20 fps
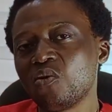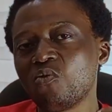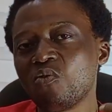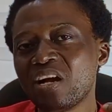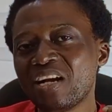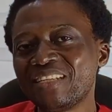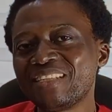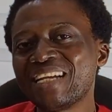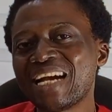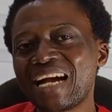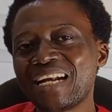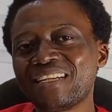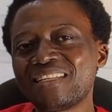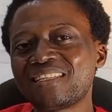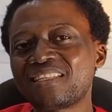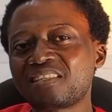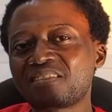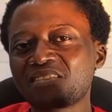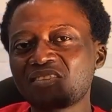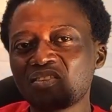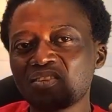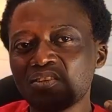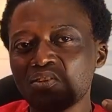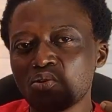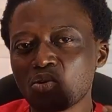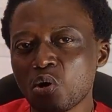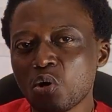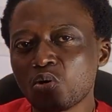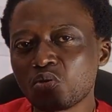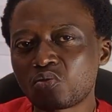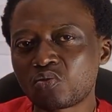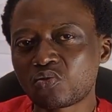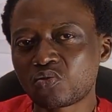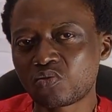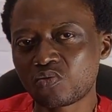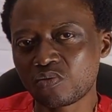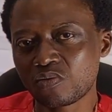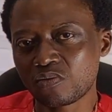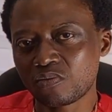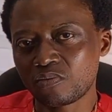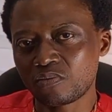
when there is growth,